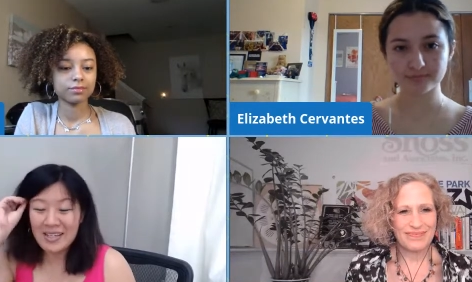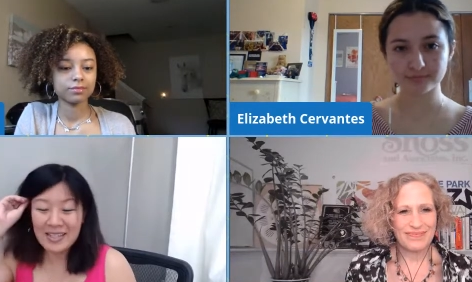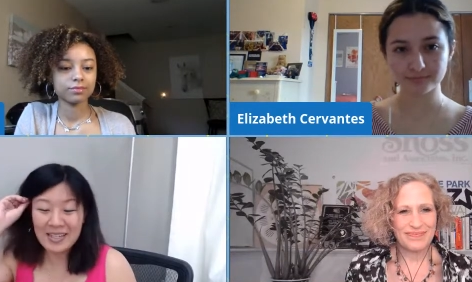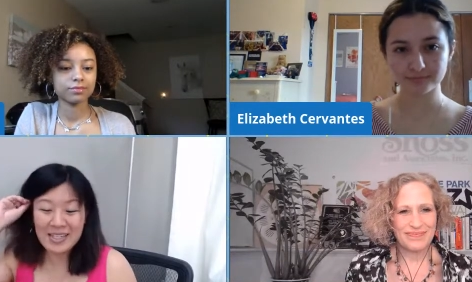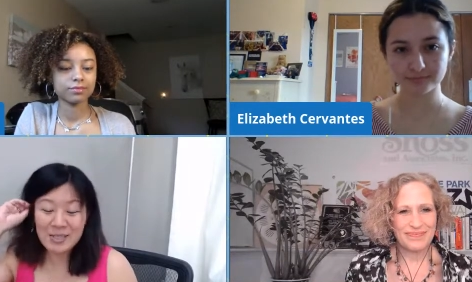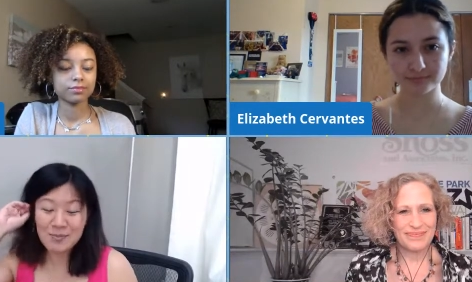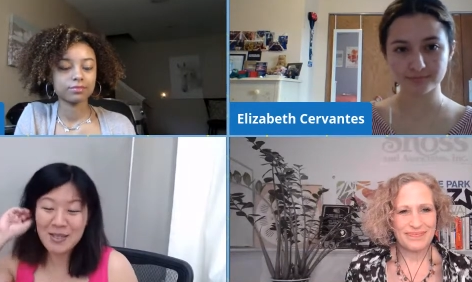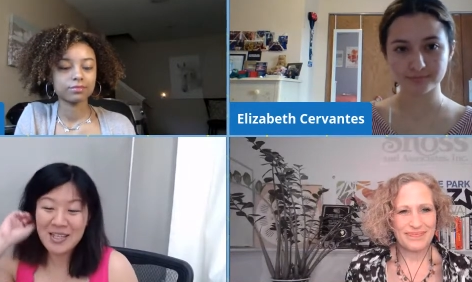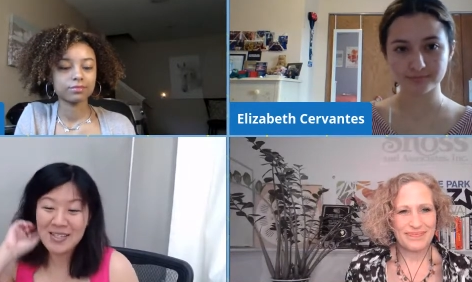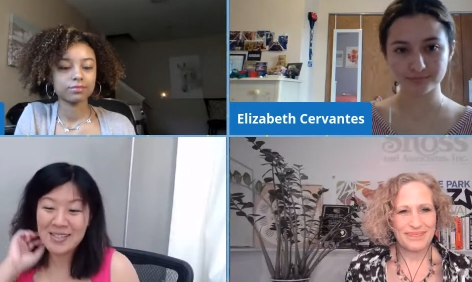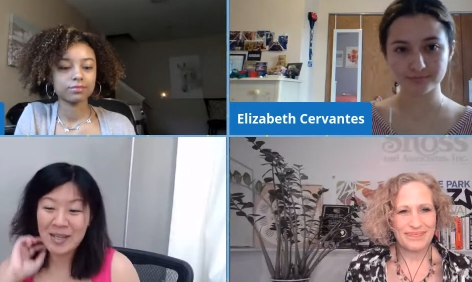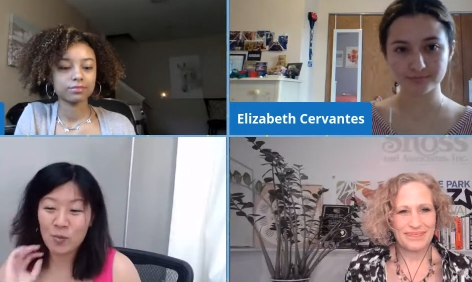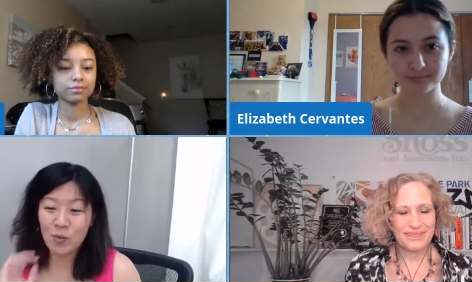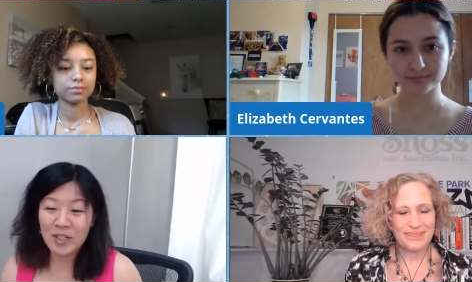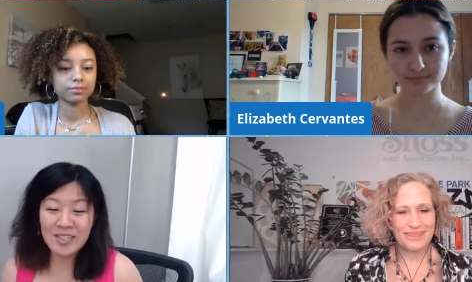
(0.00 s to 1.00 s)
Speaker 1: is
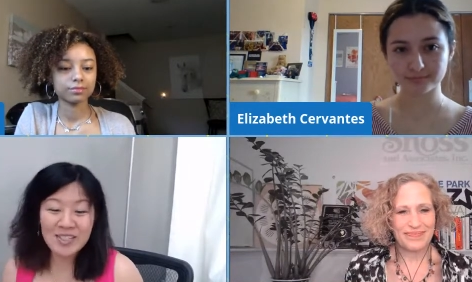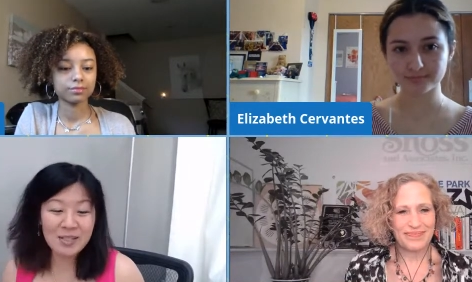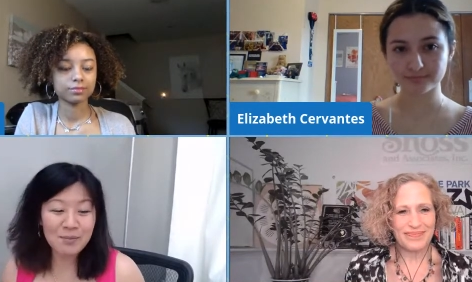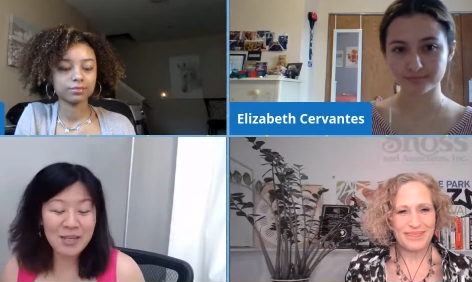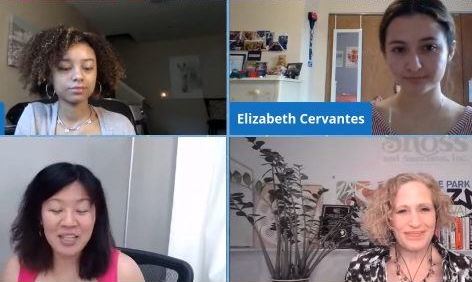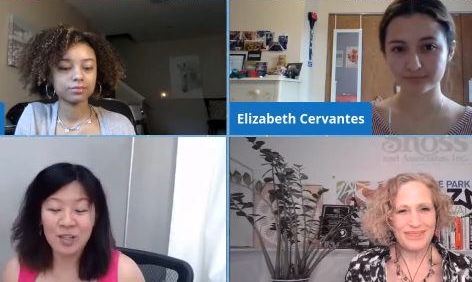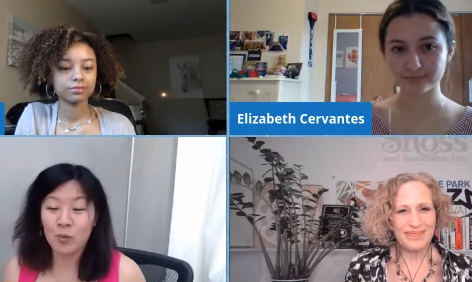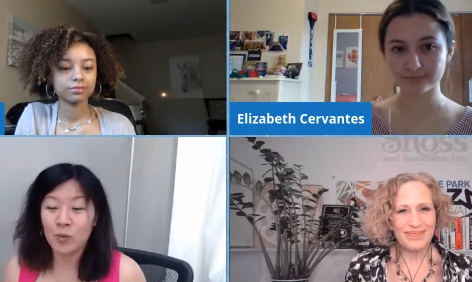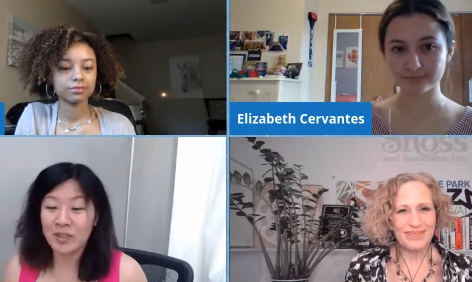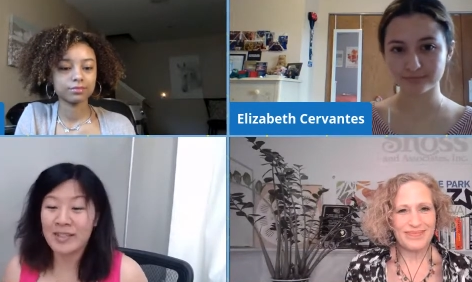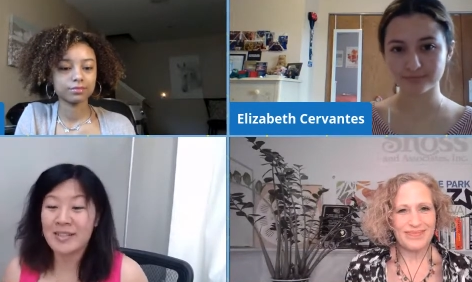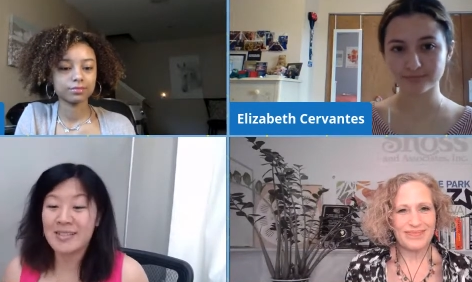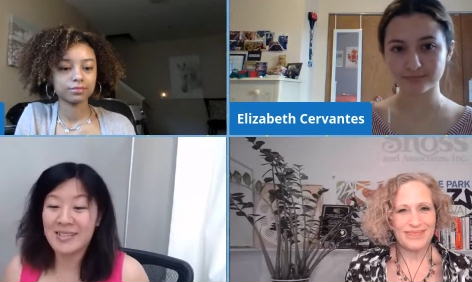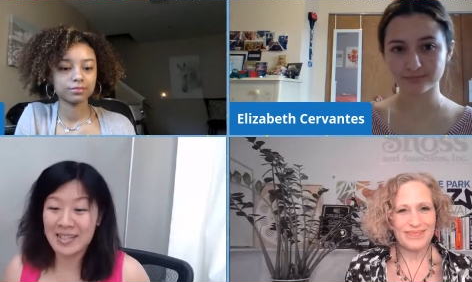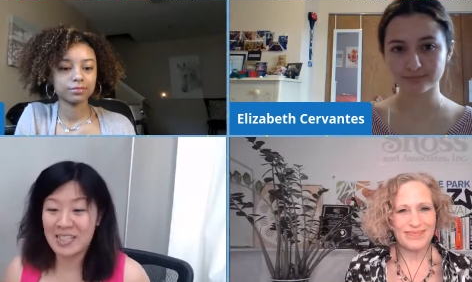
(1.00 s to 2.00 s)
because I wanted to make it
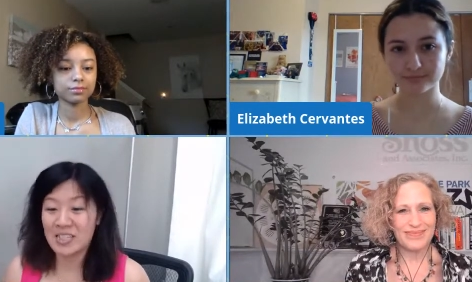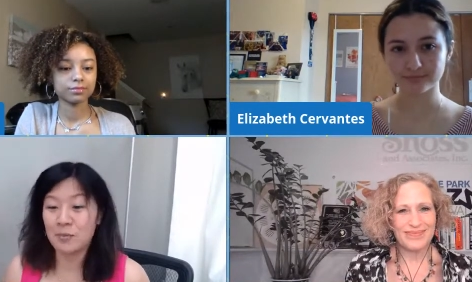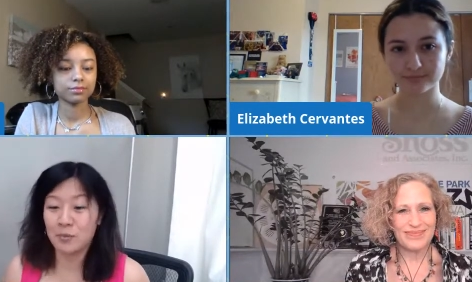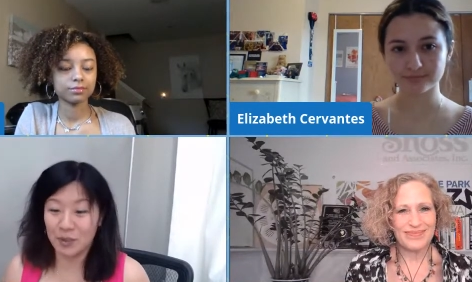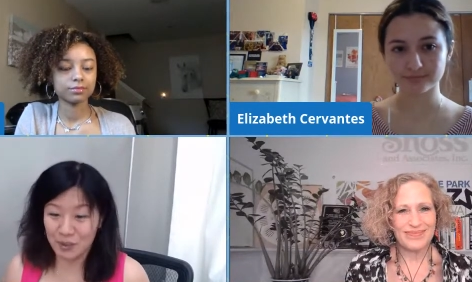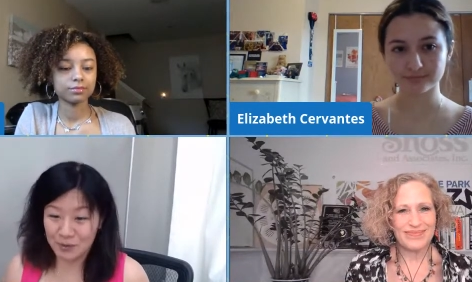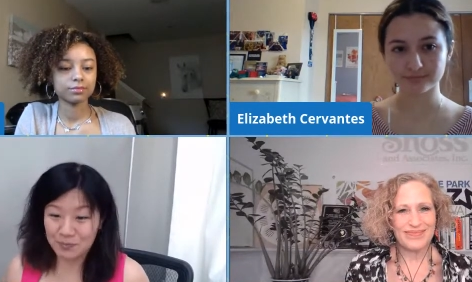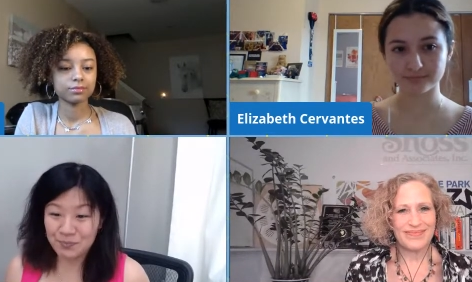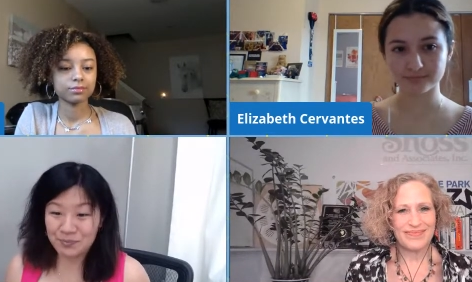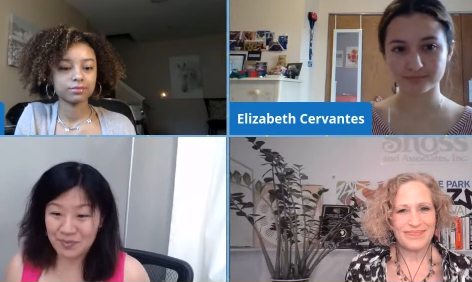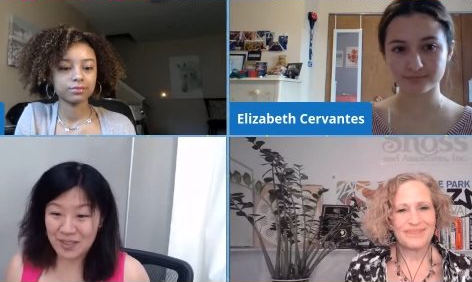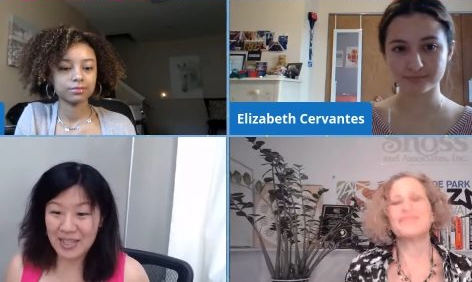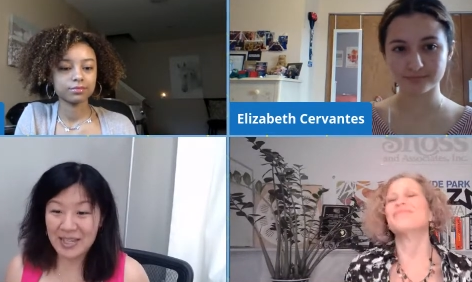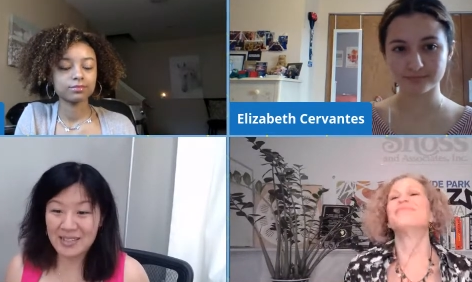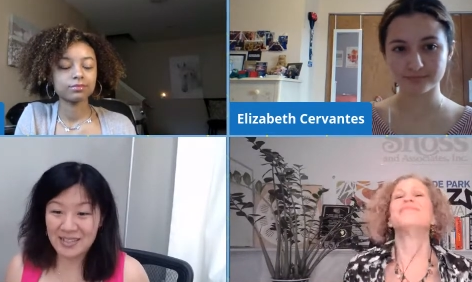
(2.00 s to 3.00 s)
really accessible mm-hmm.